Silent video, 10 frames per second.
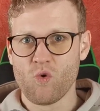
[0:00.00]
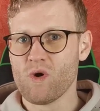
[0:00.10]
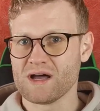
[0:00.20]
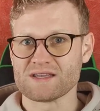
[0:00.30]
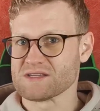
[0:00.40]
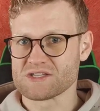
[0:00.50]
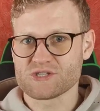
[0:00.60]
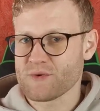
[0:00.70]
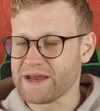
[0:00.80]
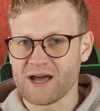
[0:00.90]
who are
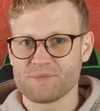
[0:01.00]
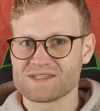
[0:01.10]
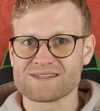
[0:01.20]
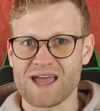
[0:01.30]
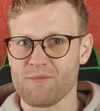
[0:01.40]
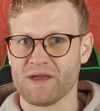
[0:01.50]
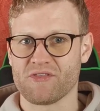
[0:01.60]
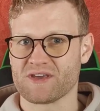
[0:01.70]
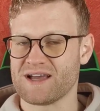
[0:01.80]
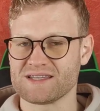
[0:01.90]
straight up
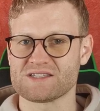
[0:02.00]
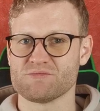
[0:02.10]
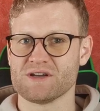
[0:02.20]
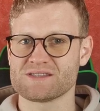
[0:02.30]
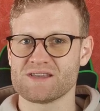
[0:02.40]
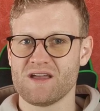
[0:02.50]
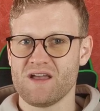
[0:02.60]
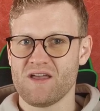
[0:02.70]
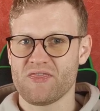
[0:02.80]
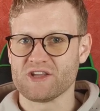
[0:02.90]
scamming the customers.
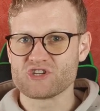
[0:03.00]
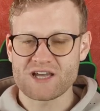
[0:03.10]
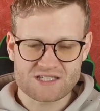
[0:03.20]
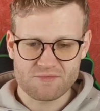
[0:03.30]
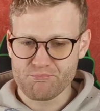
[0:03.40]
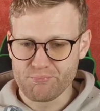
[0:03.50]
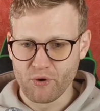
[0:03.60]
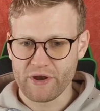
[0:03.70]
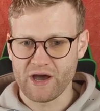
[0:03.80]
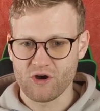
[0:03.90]
They just
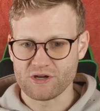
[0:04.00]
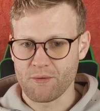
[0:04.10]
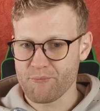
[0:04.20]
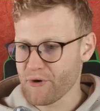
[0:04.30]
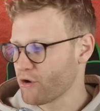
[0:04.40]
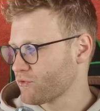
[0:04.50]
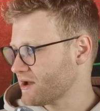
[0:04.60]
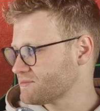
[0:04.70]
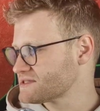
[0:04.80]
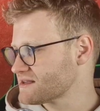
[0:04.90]
put out
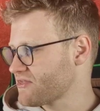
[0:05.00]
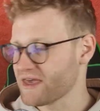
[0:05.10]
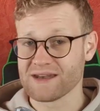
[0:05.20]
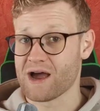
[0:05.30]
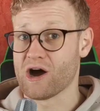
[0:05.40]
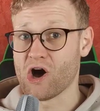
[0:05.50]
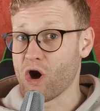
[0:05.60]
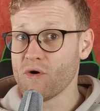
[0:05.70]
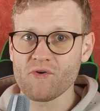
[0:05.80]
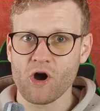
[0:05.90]
programs that are
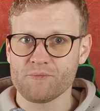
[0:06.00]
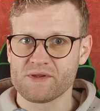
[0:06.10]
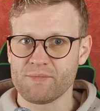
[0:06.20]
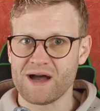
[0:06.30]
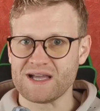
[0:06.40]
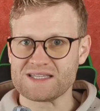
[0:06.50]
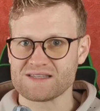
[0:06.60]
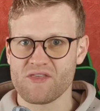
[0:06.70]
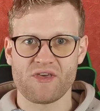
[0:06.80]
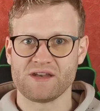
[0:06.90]

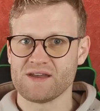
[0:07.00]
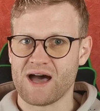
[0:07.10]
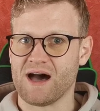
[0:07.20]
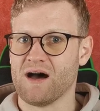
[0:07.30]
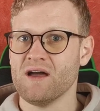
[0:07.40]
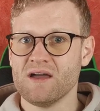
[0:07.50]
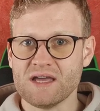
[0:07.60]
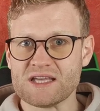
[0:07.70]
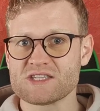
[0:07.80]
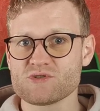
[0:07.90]
over-optimized, that are
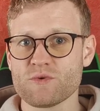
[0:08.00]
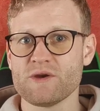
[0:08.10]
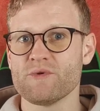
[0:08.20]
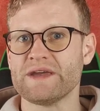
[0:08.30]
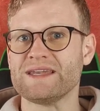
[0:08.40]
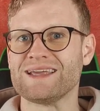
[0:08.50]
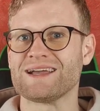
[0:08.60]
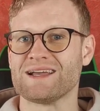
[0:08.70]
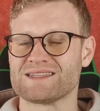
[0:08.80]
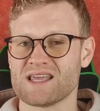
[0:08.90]
history
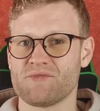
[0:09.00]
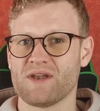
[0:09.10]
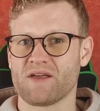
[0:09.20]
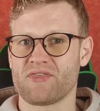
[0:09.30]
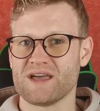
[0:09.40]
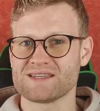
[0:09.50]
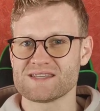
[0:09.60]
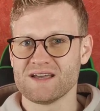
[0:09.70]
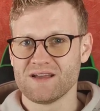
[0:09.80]
reading and stuff like this.